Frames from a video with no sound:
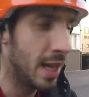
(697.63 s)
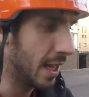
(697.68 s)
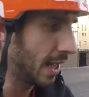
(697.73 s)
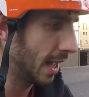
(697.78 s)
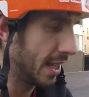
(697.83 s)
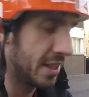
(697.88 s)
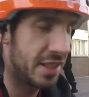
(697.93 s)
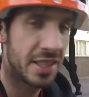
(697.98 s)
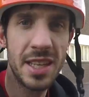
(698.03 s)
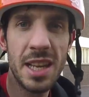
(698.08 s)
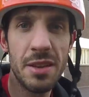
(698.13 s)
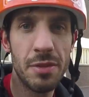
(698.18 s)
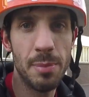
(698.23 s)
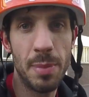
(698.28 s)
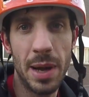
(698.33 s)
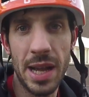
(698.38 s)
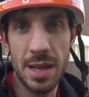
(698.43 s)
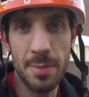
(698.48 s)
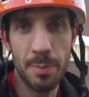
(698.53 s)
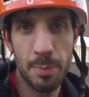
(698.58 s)
And you can even
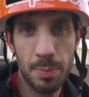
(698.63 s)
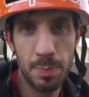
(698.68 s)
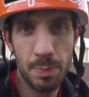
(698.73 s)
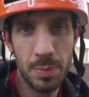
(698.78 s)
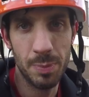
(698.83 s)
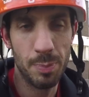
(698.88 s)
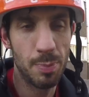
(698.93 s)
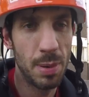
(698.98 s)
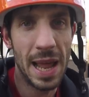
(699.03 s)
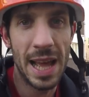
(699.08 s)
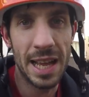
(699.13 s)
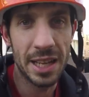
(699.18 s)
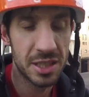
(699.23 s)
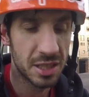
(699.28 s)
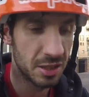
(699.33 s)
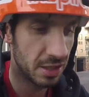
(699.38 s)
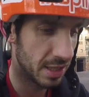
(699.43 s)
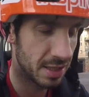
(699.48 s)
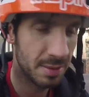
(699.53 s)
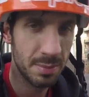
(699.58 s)
buy it in black,
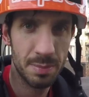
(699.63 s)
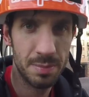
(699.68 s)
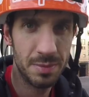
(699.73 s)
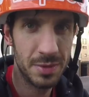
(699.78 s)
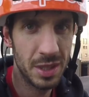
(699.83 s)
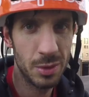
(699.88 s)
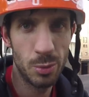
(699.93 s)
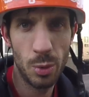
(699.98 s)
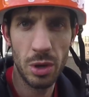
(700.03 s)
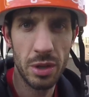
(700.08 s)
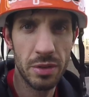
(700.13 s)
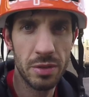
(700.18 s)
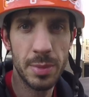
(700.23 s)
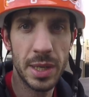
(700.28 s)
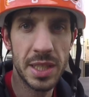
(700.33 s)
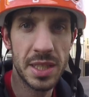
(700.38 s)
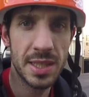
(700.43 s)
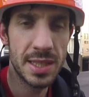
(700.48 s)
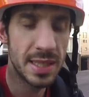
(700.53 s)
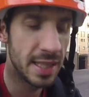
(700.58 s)
so you won't even be
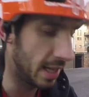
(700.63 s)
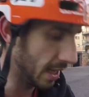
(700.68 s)
able to see